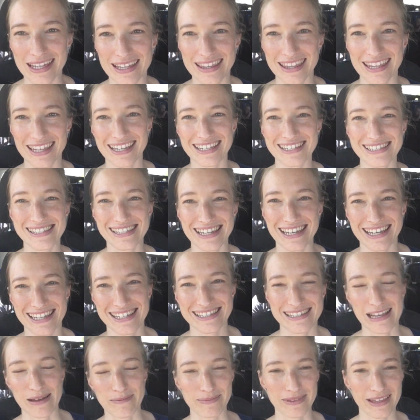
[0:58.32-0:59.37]
This is
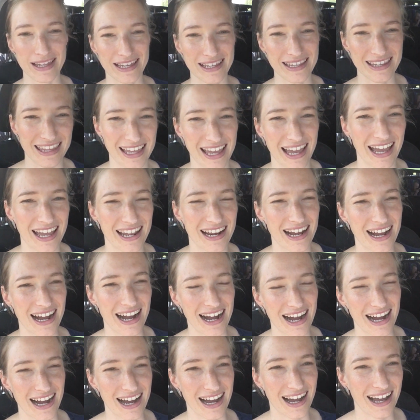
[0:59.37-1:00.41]
something that
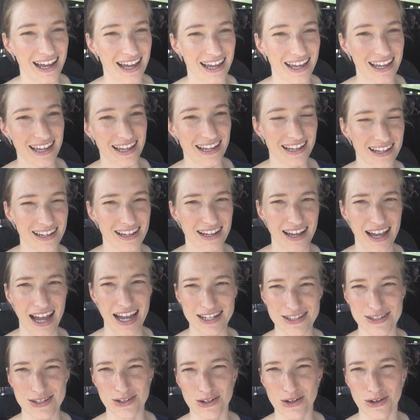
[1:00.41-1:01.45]
I
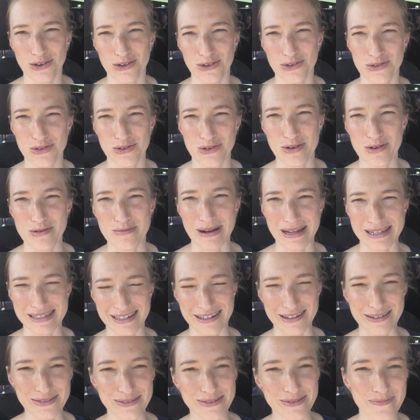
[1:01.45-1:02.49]
had to go through
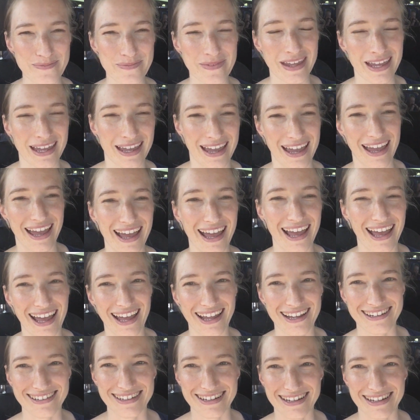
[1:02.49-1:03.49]
myself, and